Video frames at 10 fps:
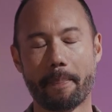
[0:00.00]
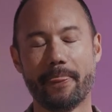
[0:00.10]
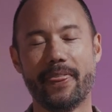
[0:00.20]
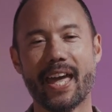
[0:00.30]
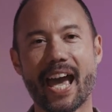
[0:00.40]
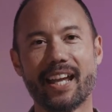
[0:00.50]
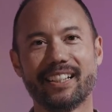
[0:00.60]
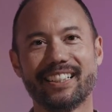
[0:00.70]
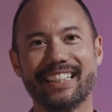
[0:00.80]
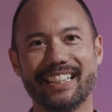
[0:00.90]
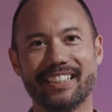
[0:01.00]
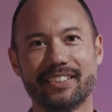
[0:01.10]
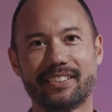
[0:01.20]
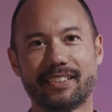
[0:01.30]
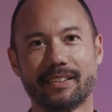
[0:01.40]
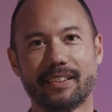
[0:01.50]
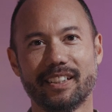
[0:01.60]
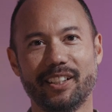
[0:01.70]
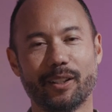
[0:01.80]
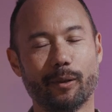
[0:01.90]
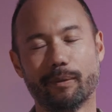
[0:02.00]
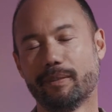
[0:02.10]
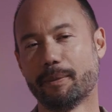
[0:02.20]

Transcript: That is, you know,